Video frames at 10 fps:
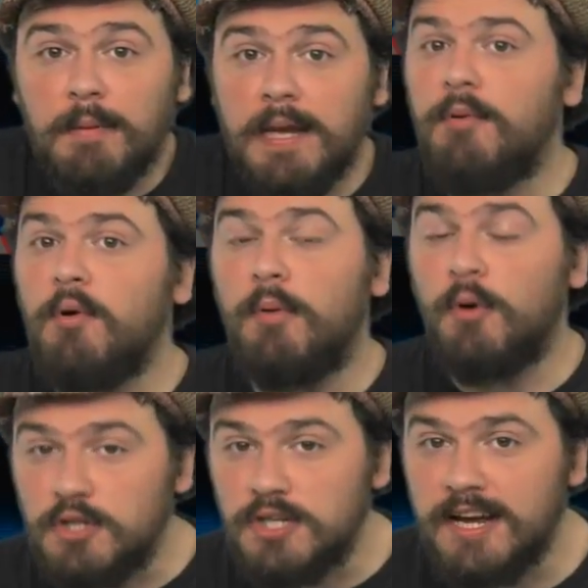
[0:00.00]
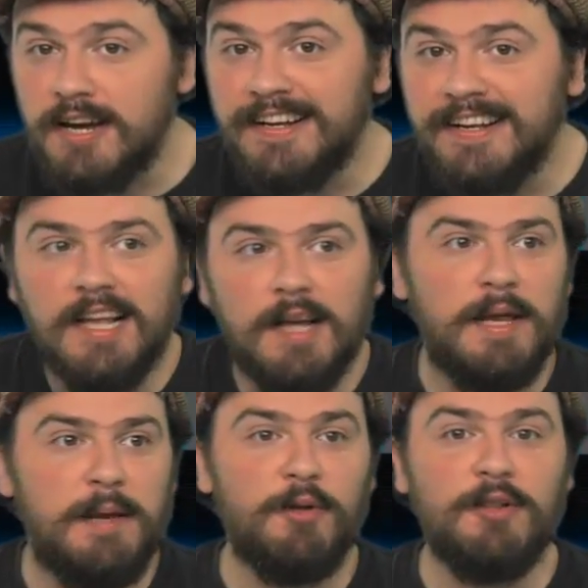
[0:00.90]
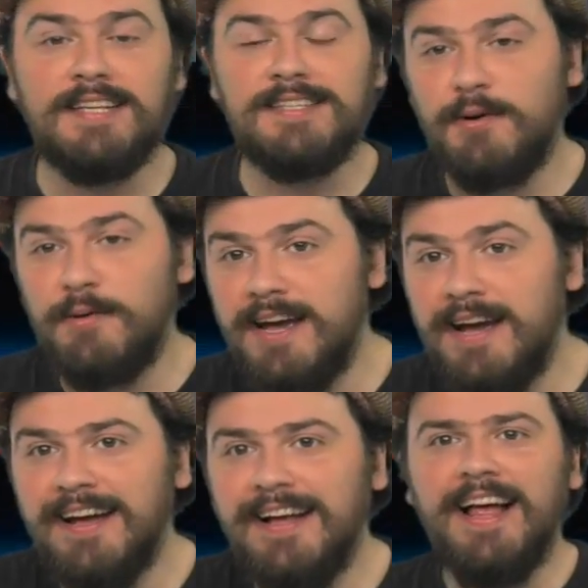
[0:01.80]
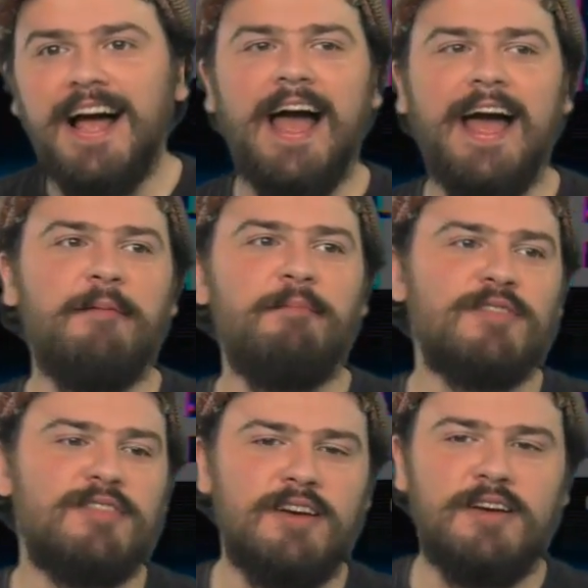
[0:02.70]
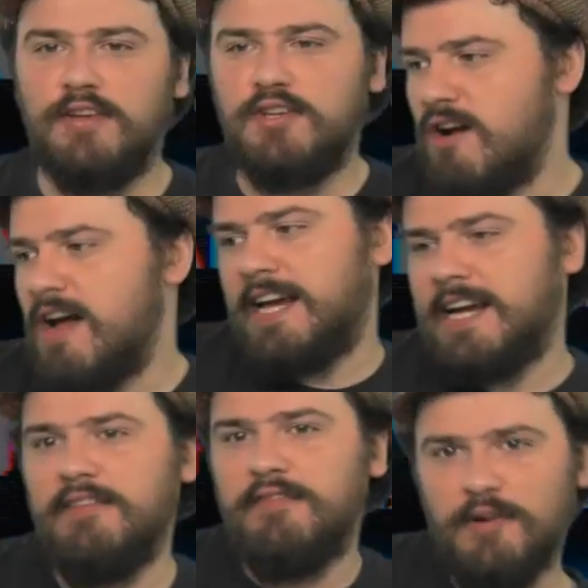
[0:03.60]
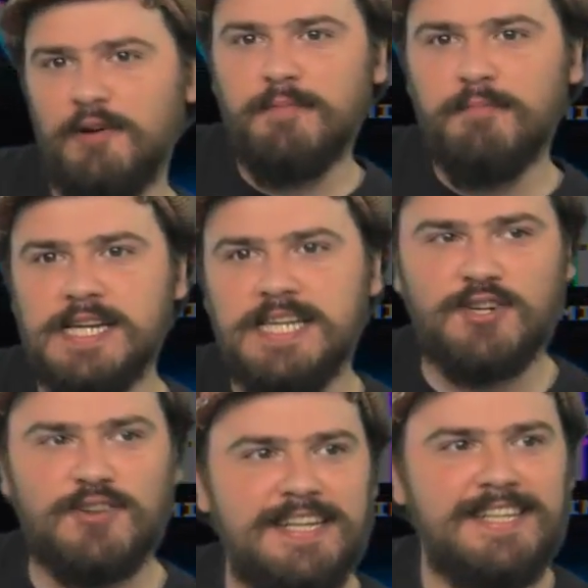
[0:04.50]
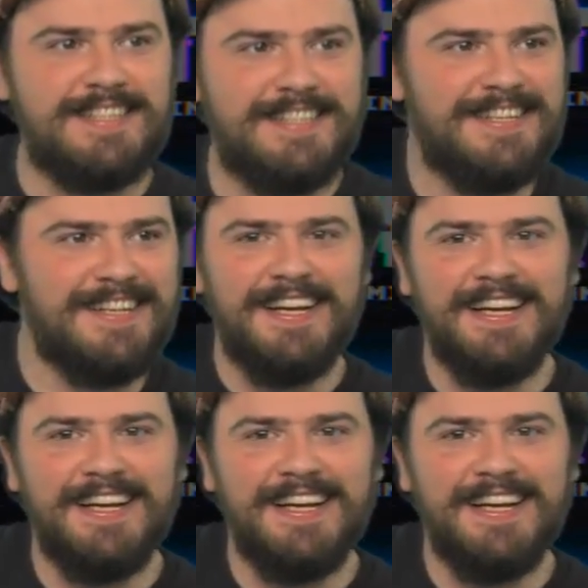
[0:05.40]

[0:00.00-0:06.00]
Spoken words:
People punching her, people lassoing her, they're dragging her through the muddy streets